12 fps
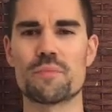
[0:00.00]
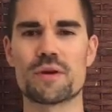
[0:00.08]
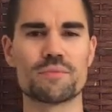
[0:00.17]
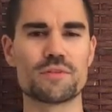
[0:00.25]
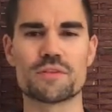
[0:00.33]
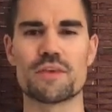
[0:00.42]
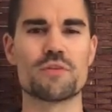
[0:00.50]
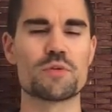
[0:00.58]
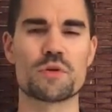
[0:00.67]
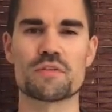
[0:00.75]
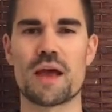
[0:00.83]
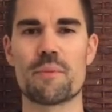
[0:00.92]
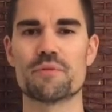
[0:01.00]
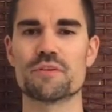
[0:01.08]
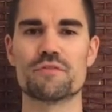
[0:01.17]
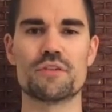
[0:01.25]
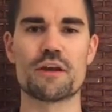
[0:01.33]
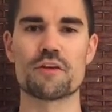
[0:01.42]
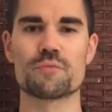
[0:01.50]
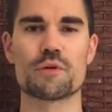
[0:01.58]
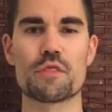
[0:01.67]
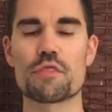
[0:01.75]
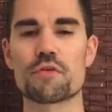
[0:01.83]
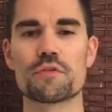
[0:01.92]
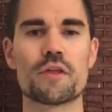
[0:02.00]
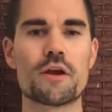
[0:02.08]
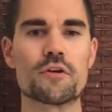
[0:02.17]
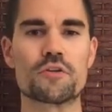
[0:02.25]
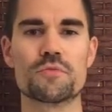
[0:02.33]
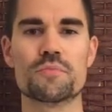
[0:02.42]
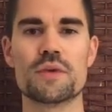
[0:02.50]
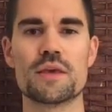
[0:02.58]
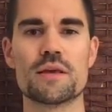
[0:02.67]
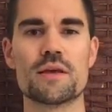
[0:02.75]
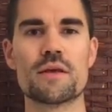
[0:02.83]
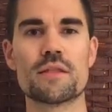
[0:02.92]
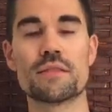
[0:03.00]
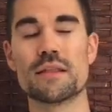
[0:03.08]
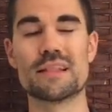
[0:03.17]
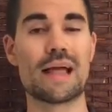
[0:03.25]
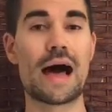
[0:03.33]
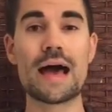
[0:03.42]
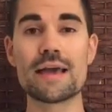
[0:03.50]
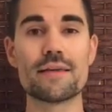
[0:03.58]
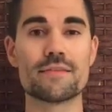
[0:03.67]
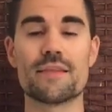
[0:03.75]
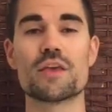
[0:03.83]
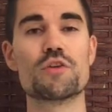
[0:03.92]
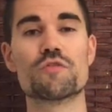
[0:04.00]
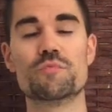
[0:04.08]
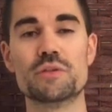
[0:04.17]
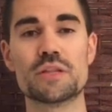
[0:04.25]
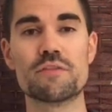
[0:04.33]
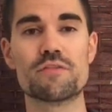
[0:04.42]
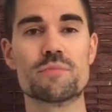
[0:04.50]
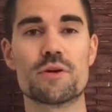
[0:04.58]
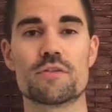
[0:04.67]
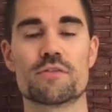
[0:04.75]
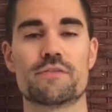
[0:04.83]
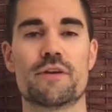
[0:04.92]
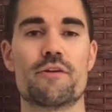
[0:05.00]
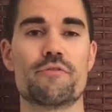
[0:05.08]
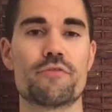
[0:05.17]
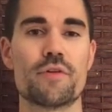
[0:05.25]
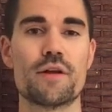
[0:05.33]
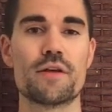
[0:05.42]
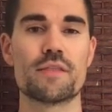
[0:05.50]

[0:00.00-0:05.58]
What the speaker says: but I'm just giving you examples of layers, but a third layer could be the lies that you have believed about yourself.